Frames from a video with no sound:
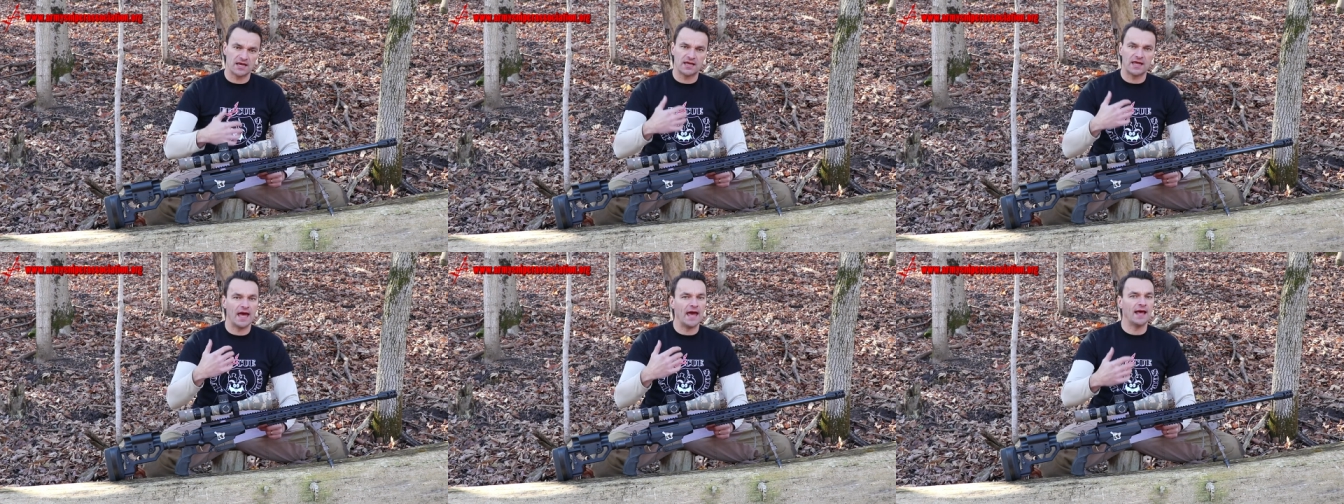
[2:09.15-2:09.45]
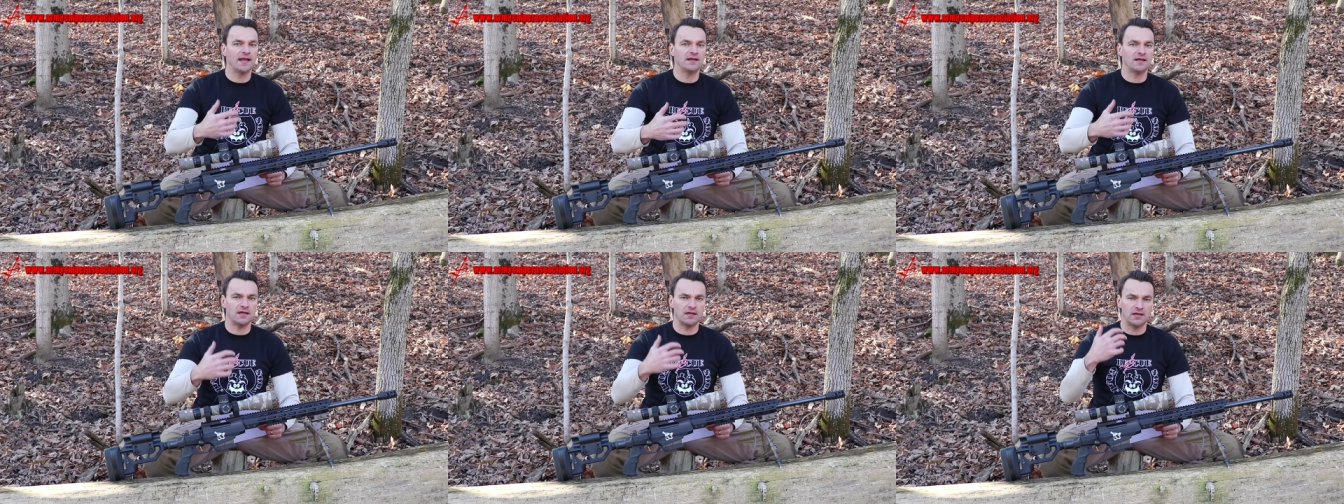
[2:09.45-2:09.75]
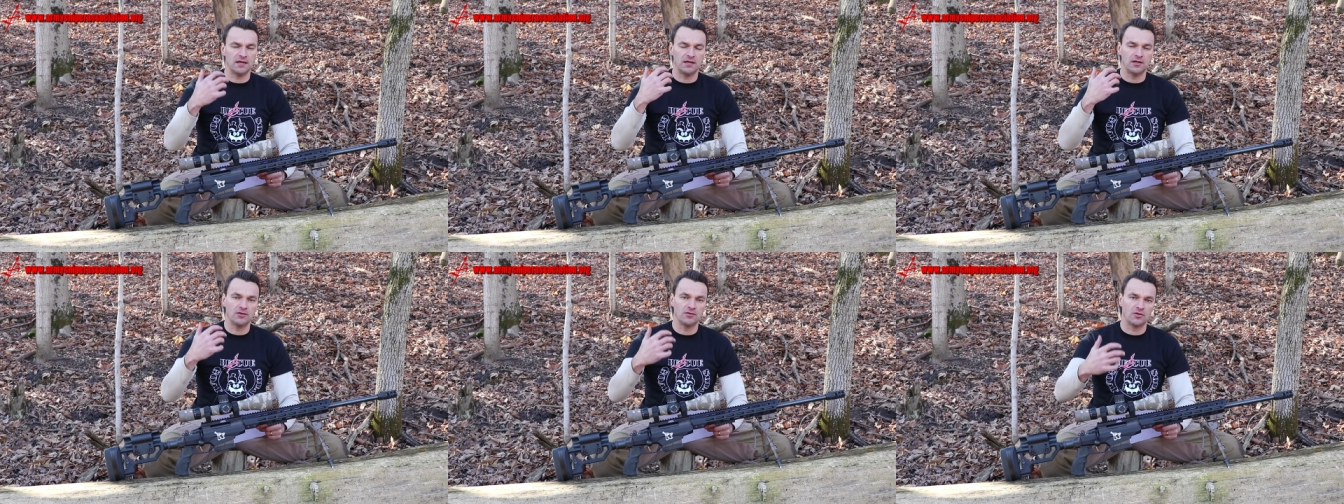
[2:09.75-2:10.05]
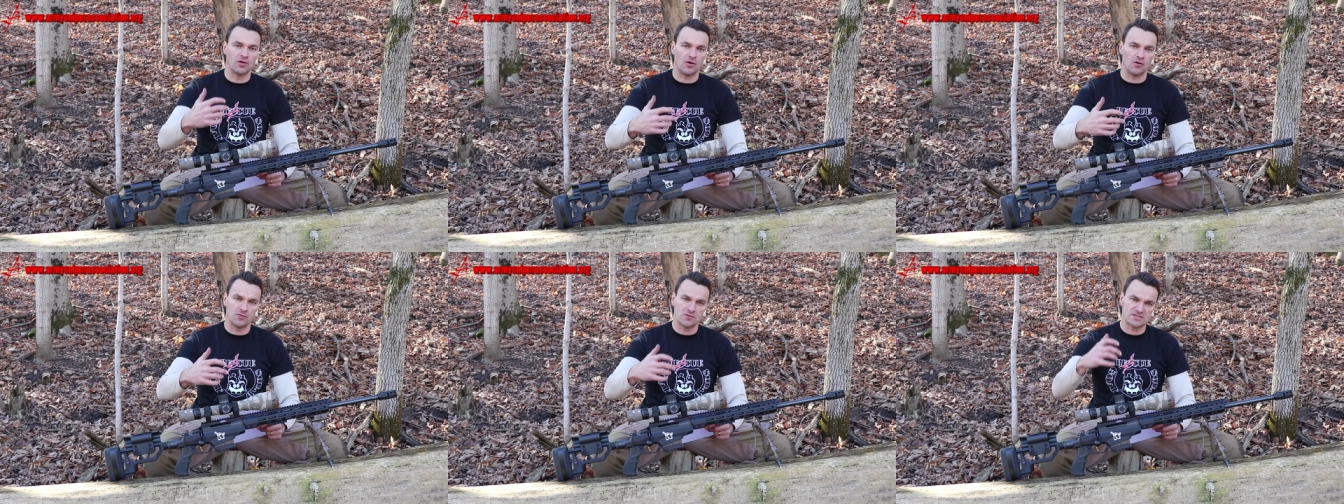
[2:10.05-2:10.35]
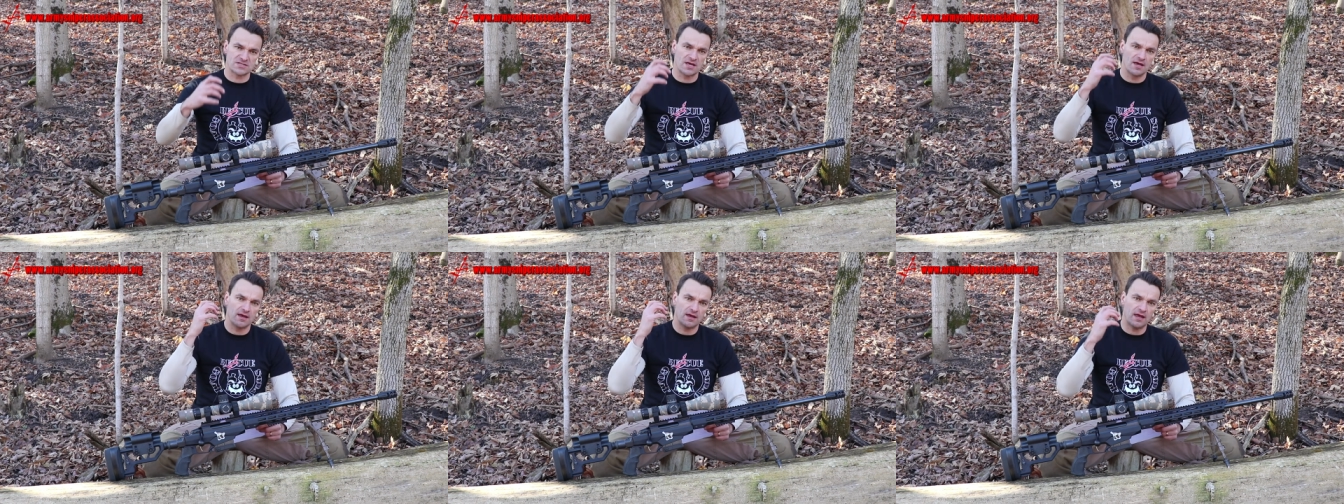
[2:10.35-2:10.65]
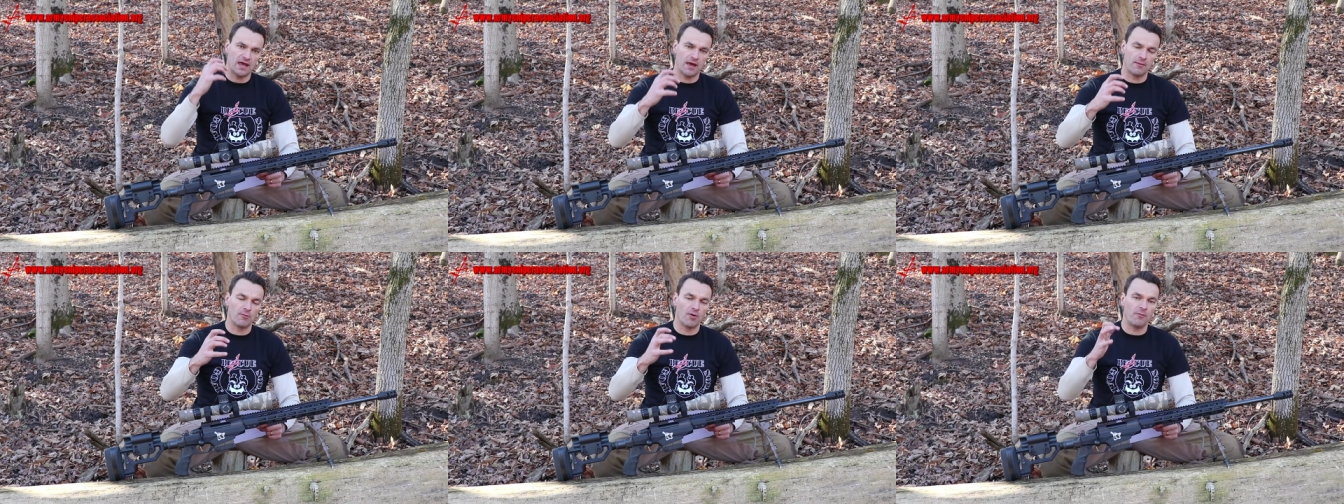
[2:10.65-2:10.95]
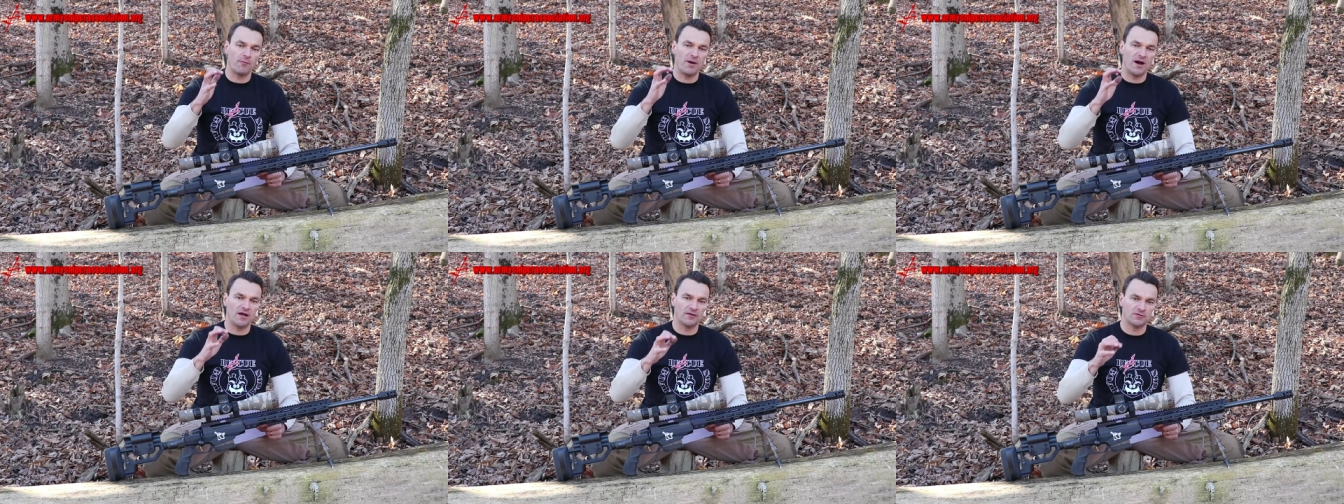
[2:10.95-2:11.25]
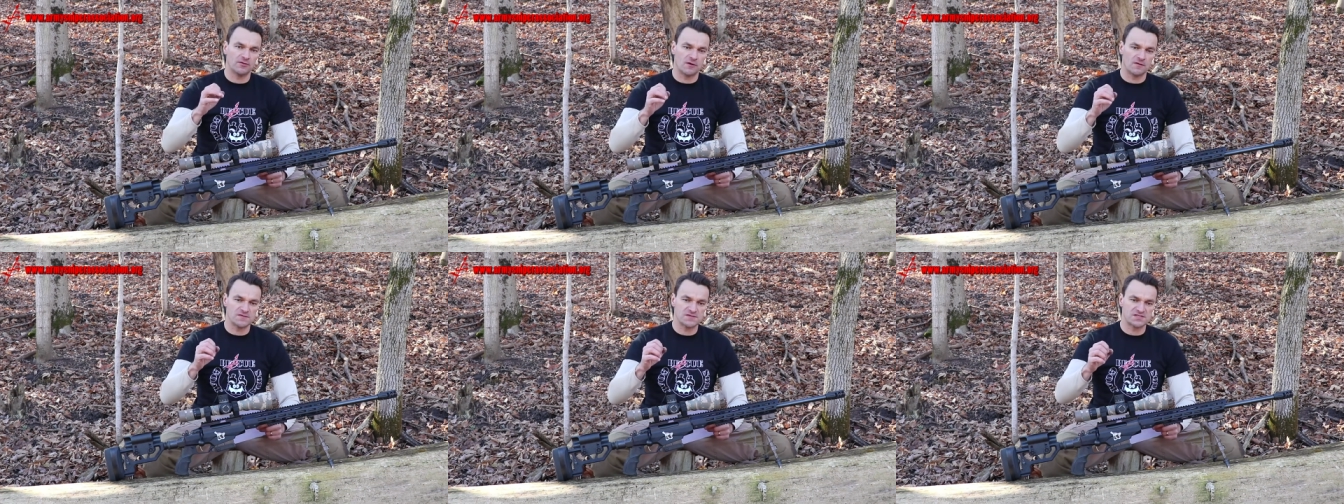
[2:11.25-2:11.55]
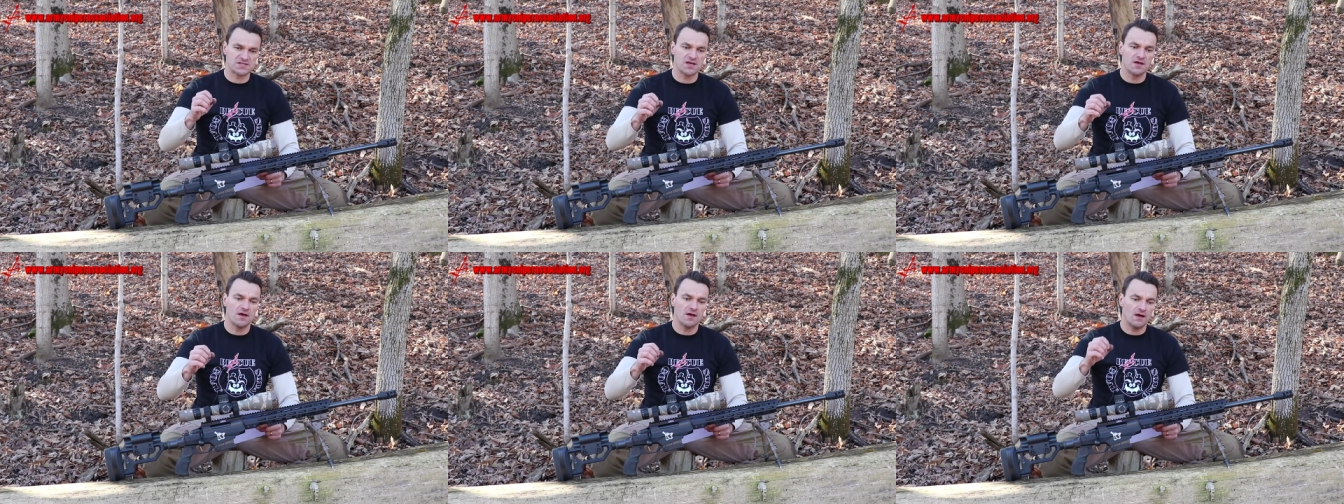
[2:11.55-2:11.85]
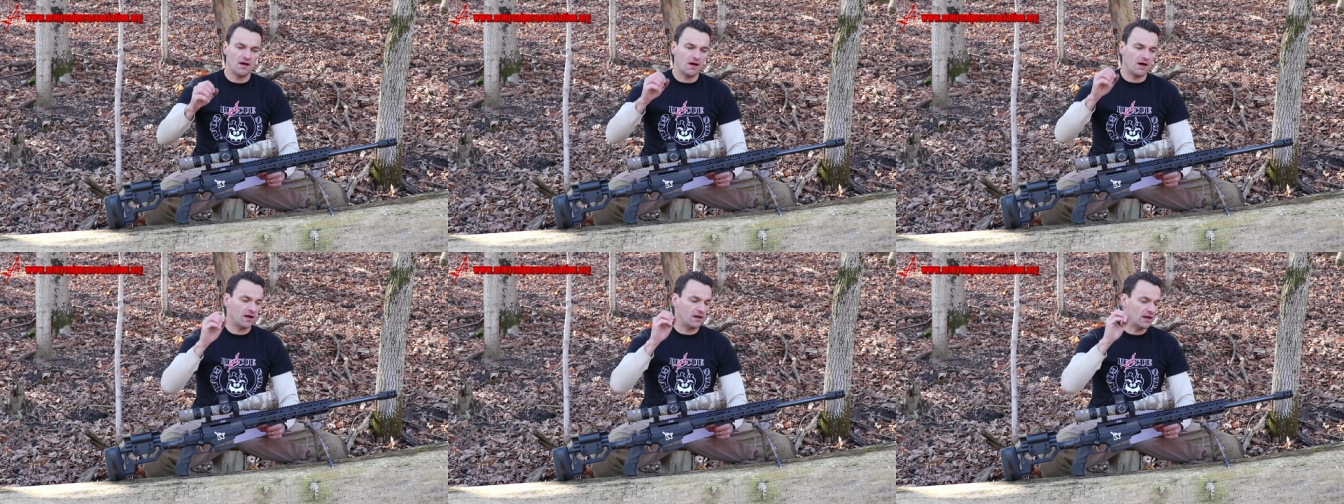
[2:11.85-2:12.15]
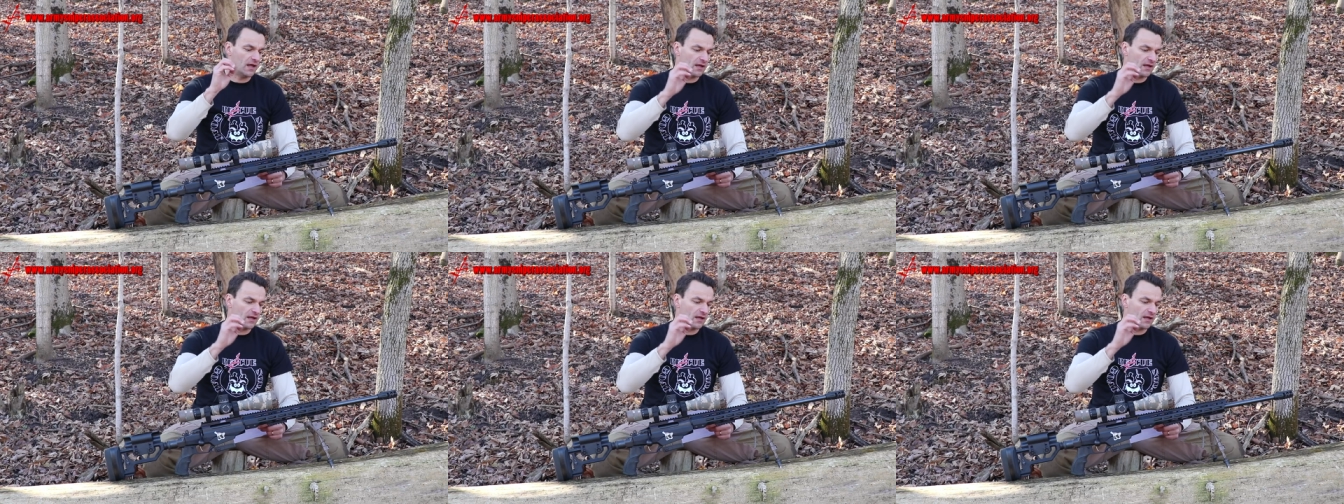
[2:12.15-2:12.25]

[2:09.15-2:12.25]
again in those camo patterns uh,